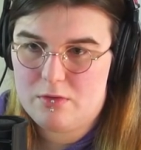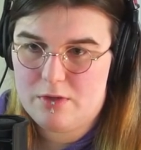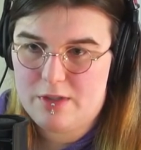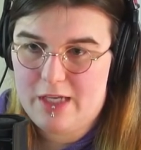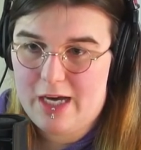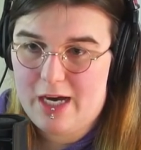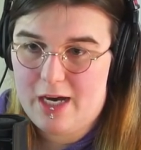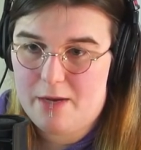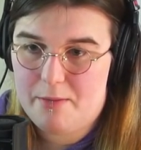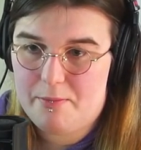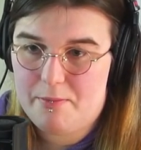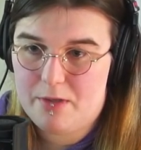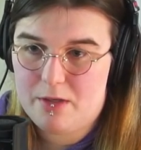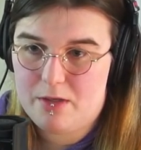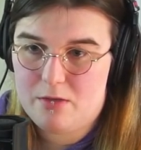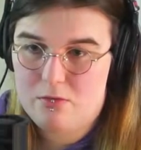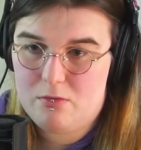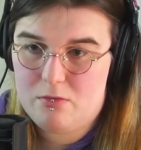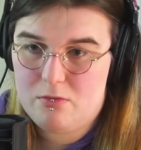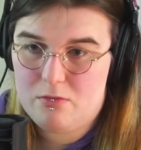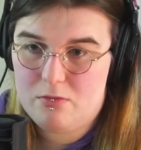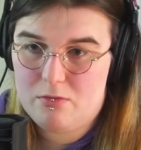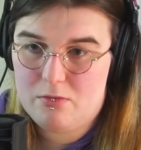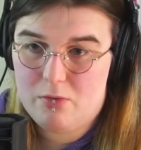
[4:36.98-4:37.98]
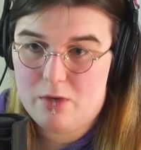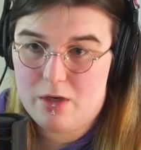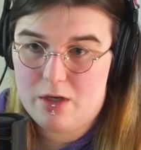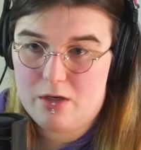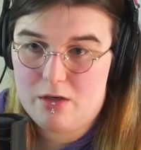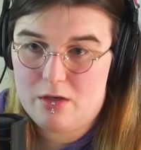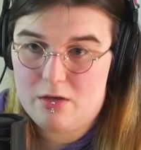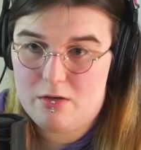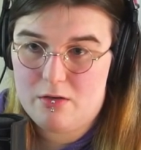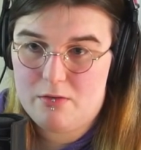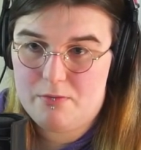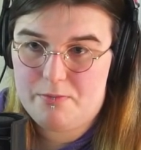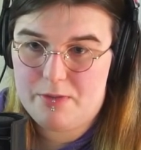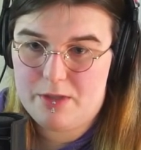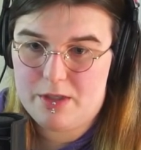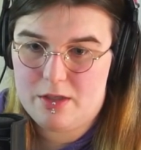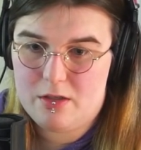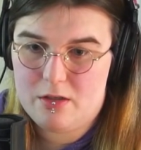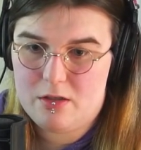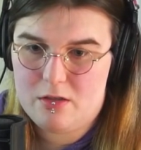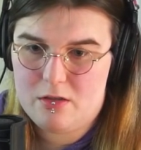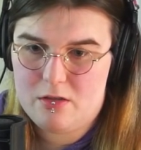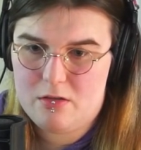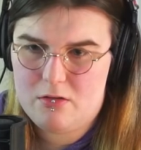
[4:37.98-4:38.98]
yeah but what
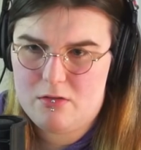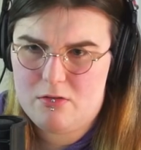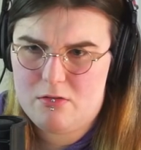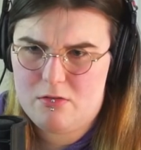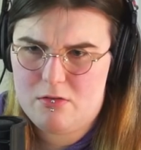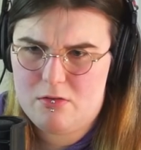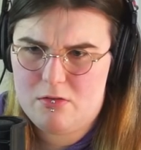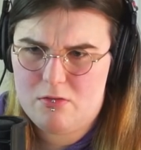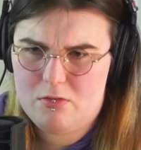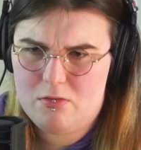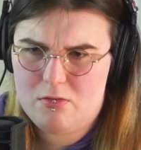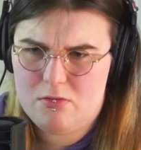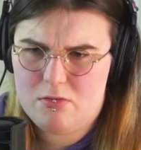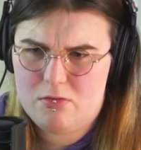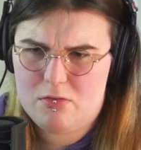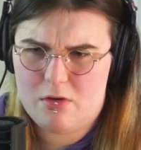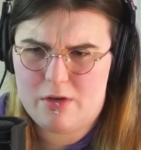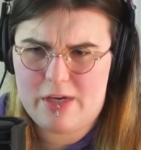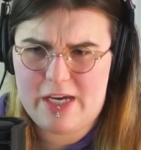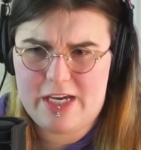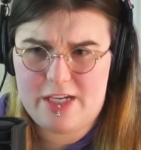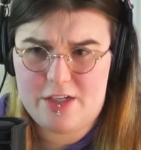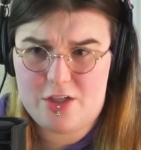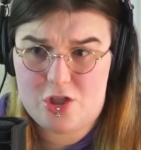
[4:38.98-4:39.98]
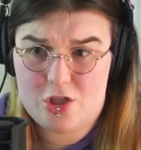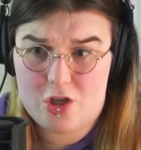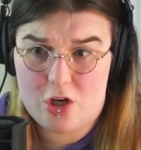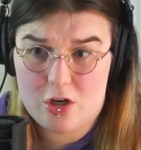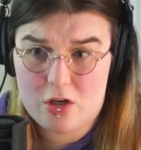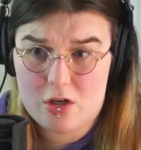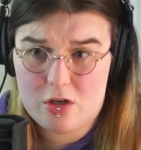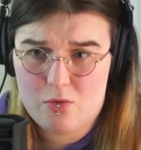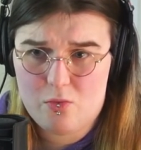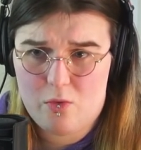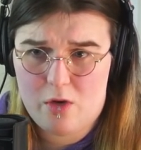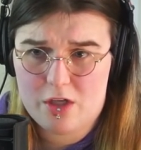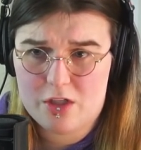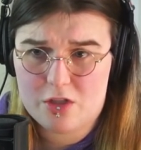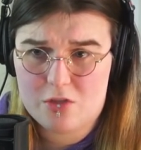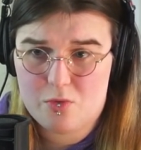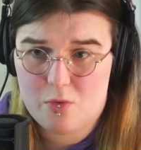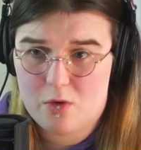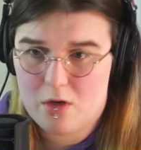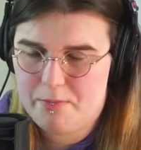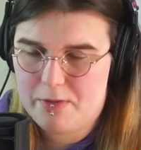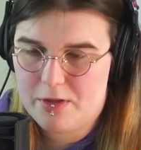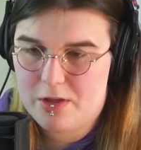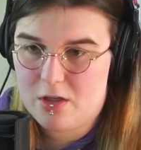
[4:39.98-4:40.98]
okay, certain ones
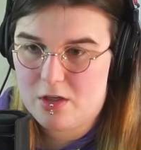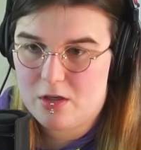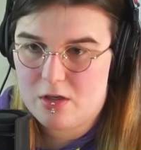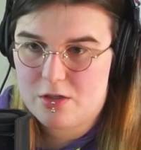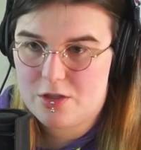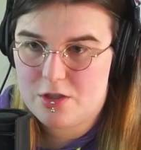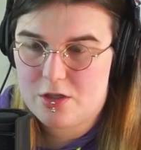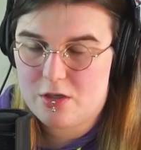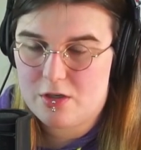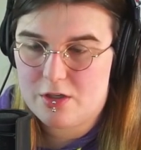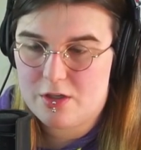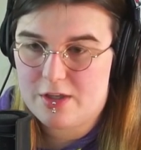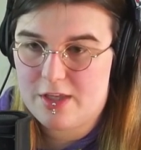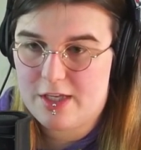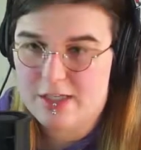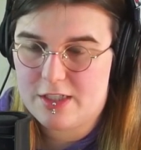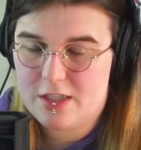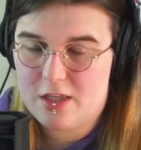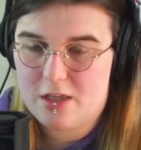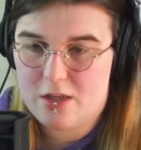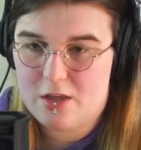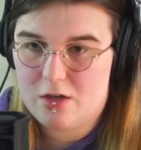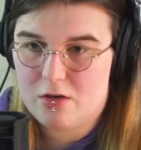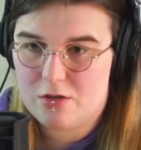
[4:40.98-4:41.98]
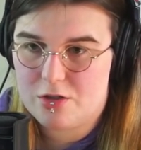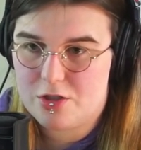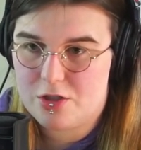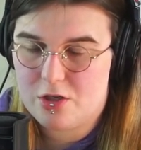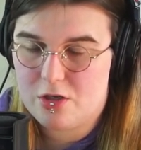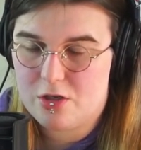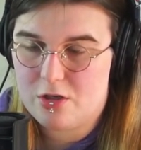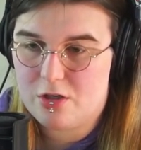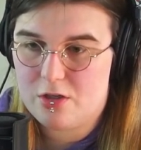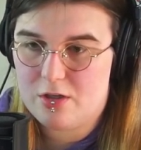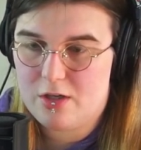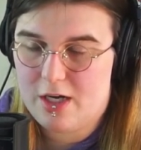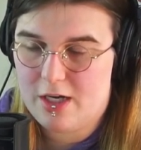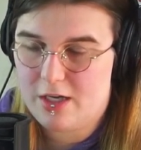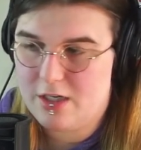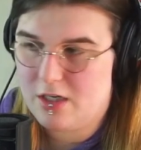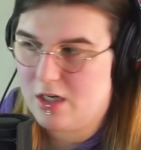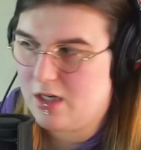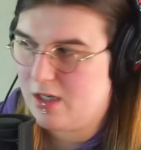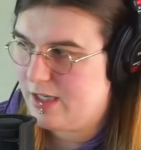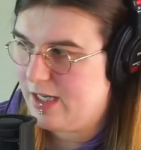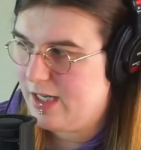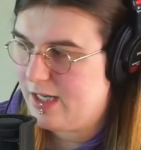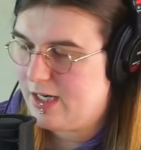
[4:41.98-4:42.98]
were, but there are certain things that there are certain,
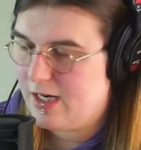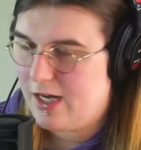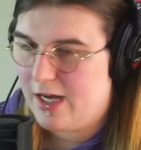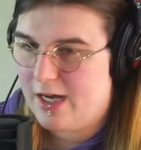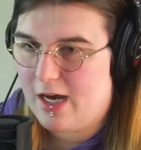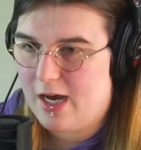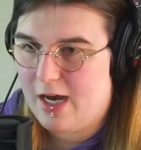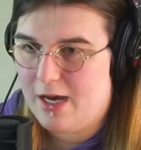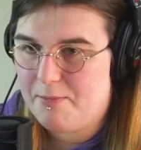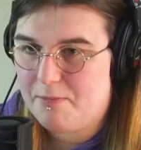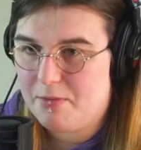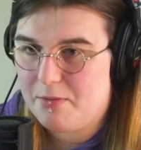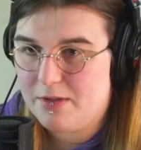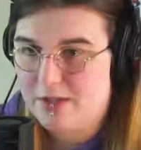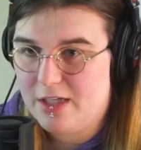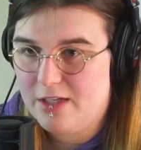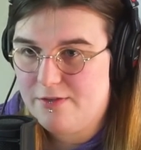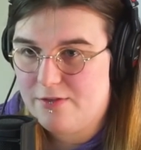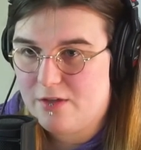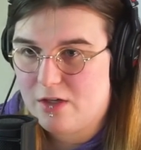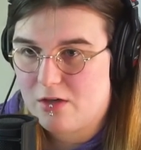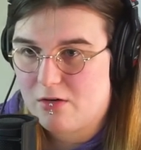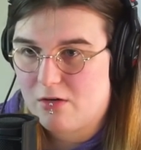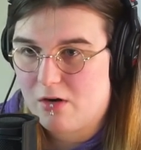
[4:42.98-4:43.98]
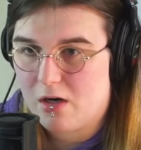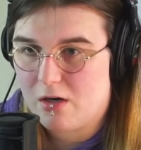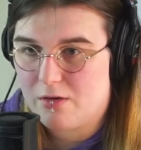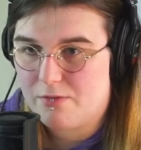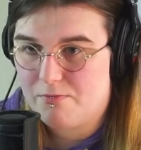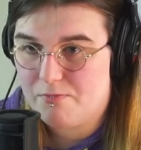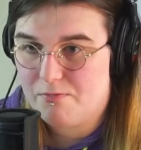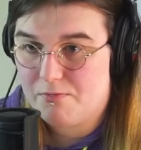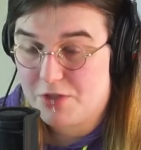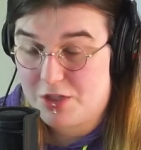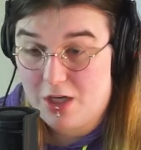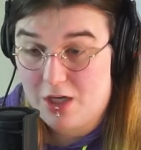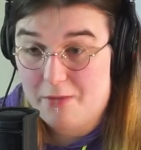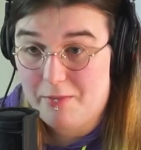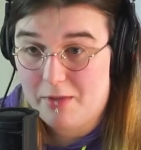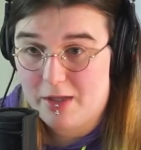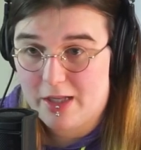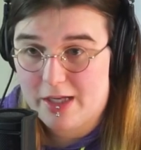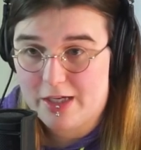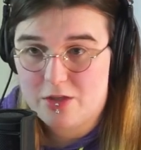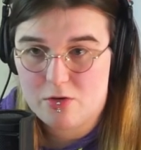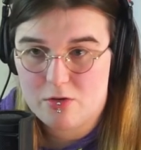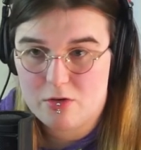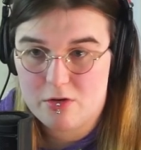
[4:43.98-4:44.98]
again, I, I believe there are some
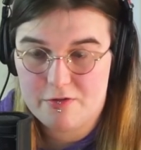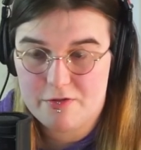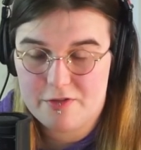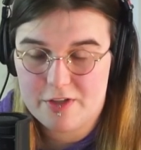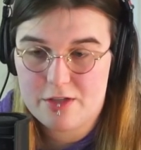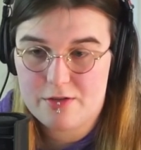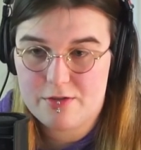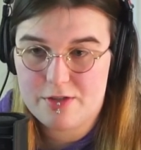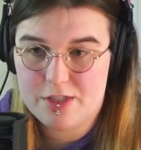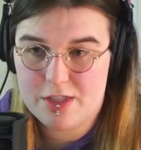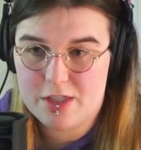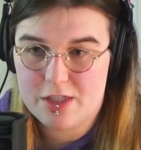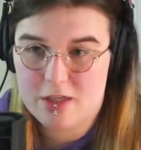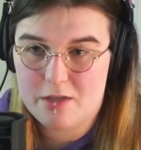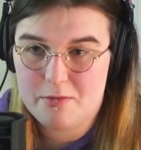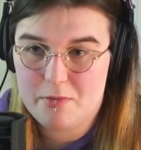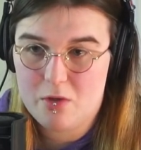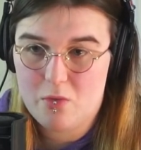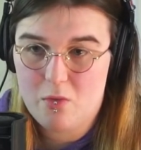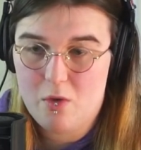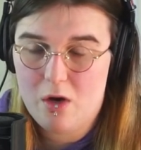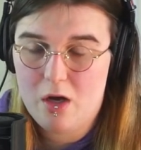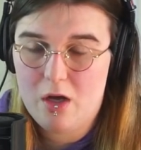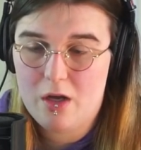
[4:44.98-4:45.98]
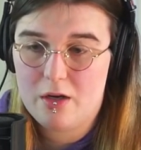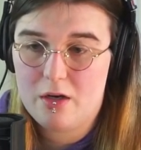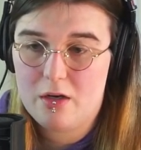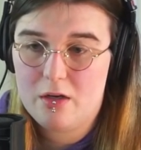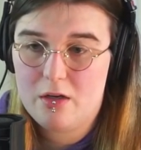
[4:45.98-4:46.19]
electoral victories that can be won,